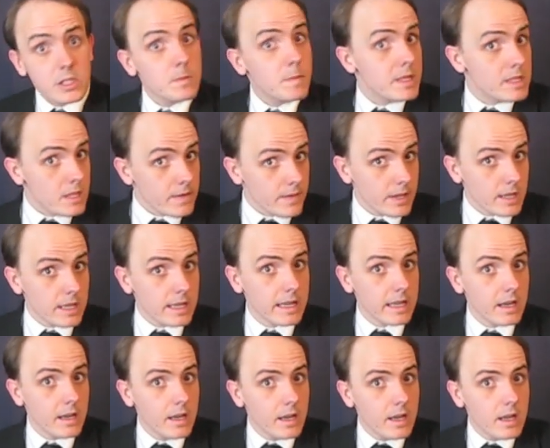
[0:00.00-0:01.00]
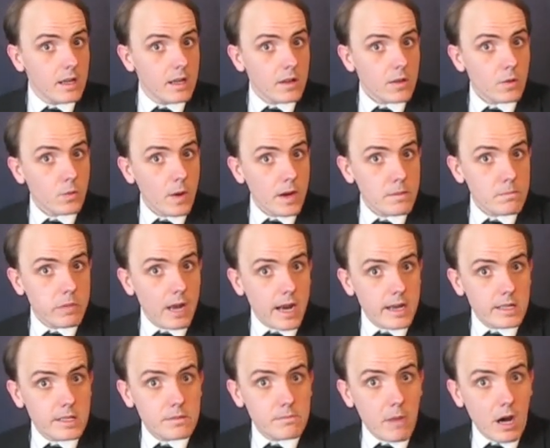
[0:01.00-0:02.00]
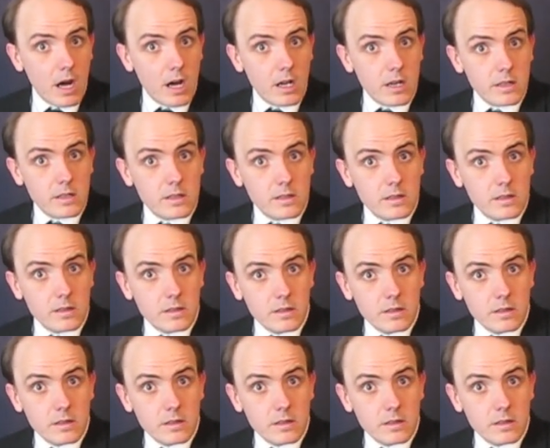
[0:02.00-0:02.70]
specifically the red planet Mars.